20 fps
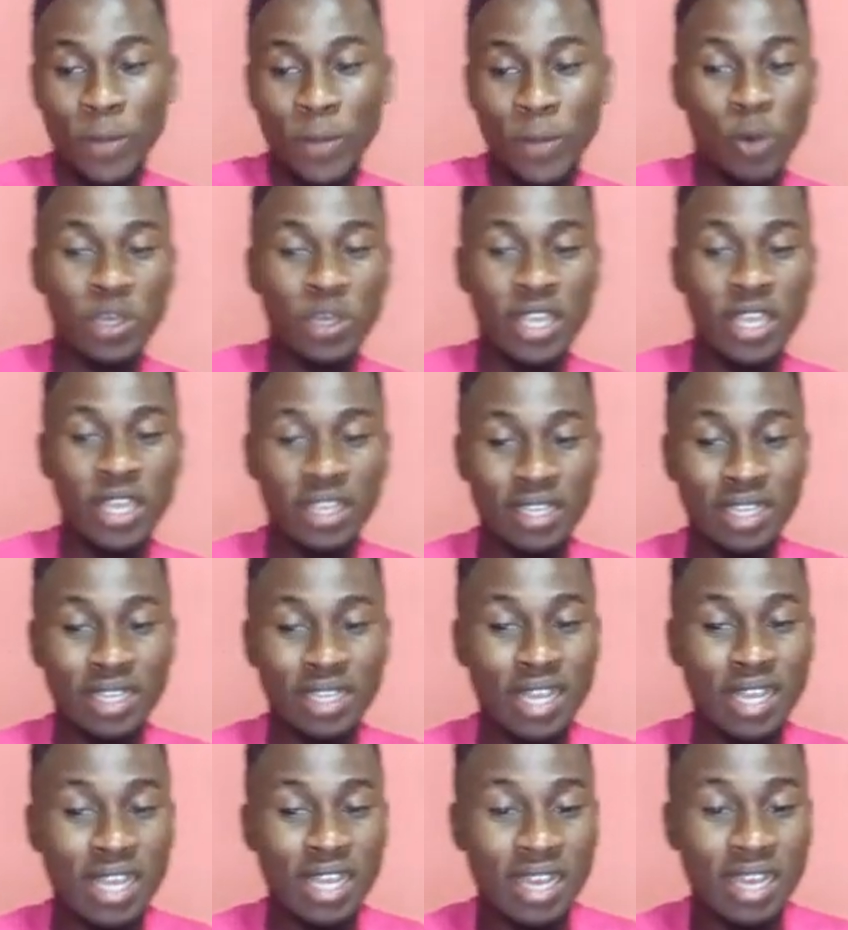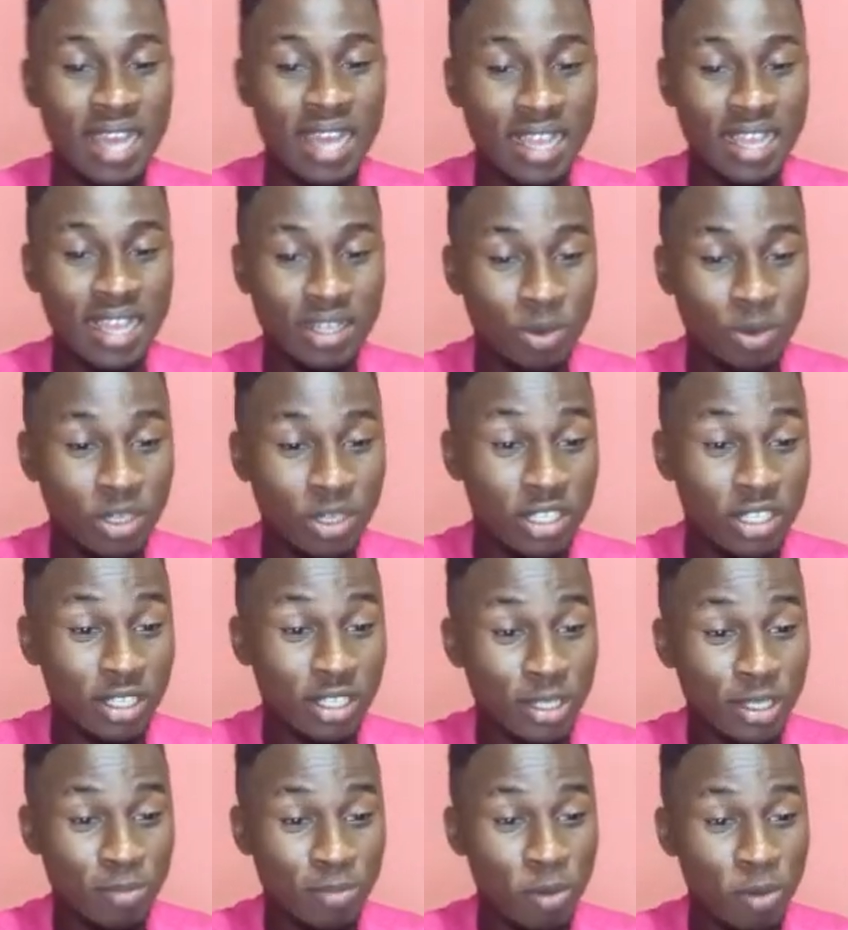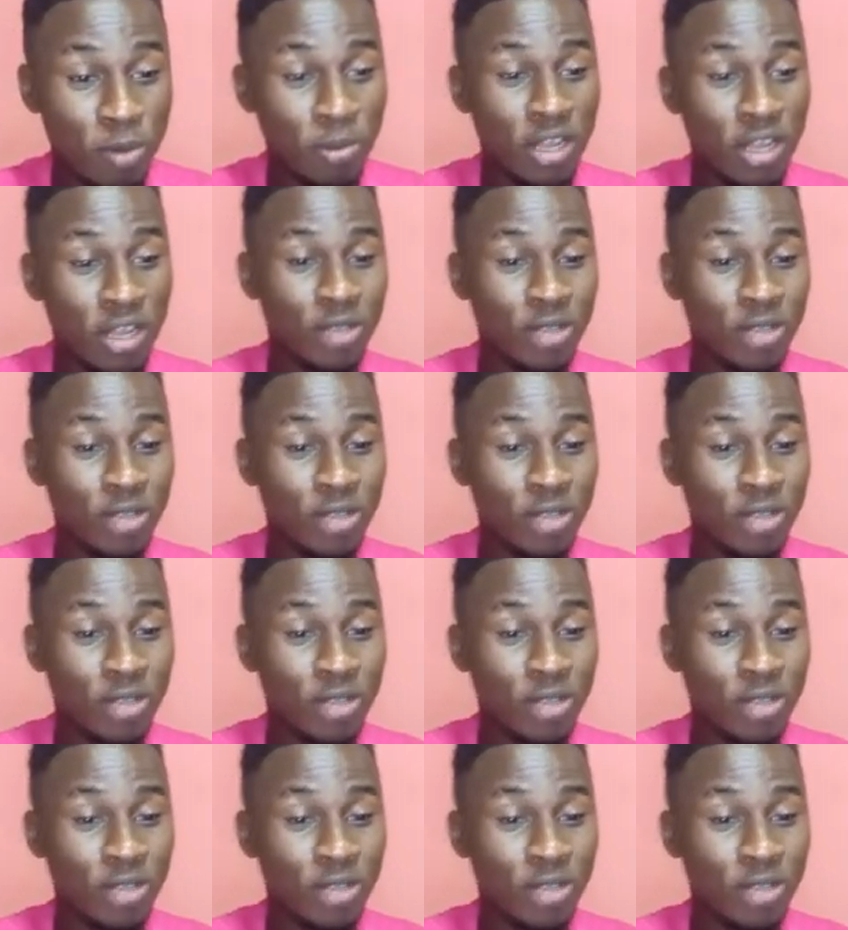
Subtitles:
Okay, now I like the way this is popping